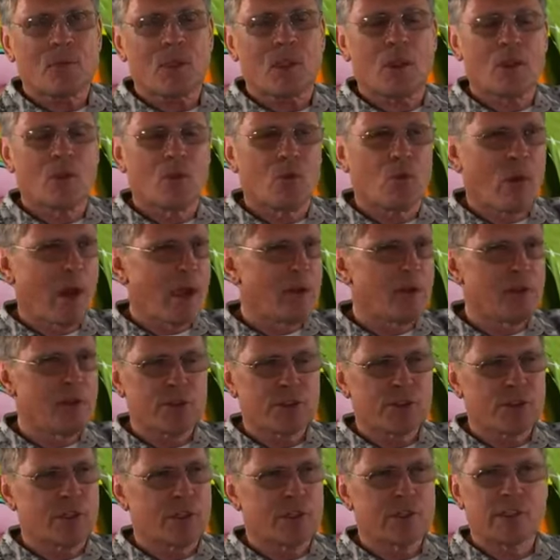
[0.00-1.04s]
why are
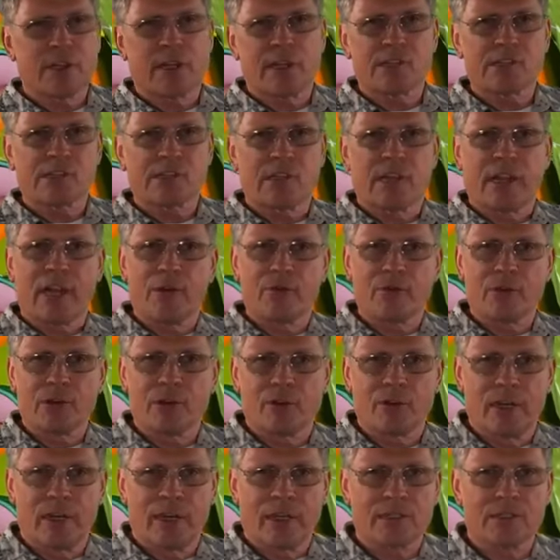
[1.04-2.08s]
there still snakes today with
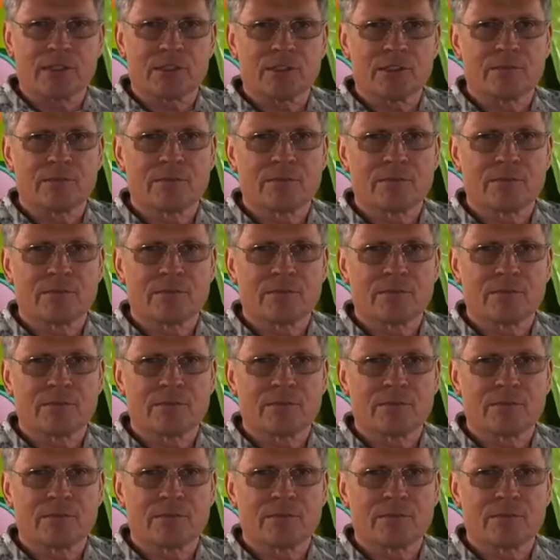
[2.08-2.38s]
no legs?